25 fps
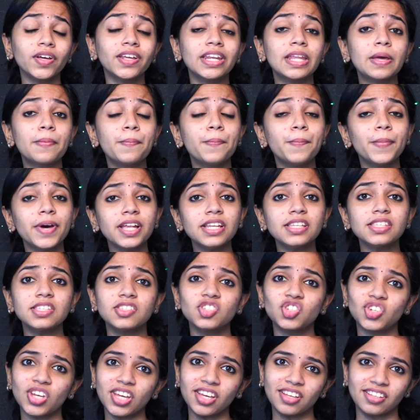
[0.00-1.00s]
an
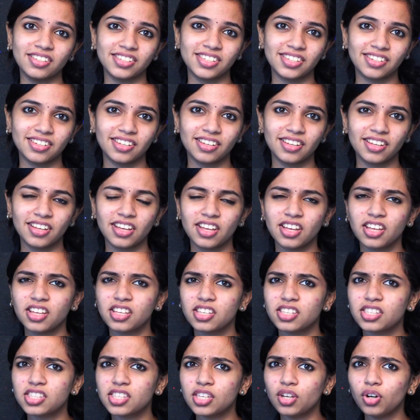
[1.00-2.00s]
immense change.
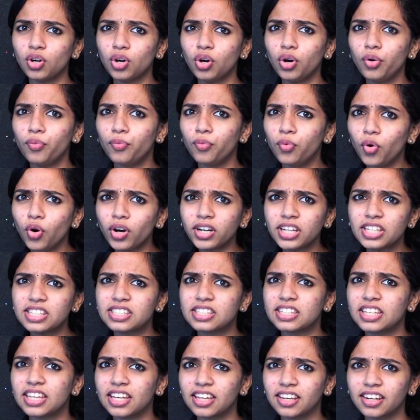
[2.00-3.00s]
So, what is
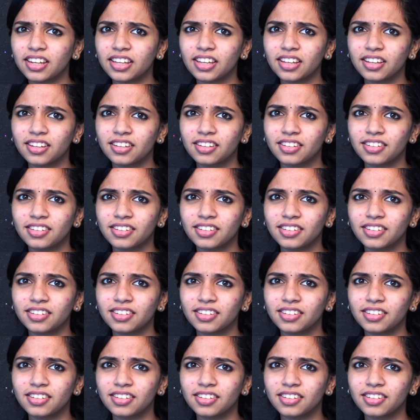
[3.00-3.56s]
DNA?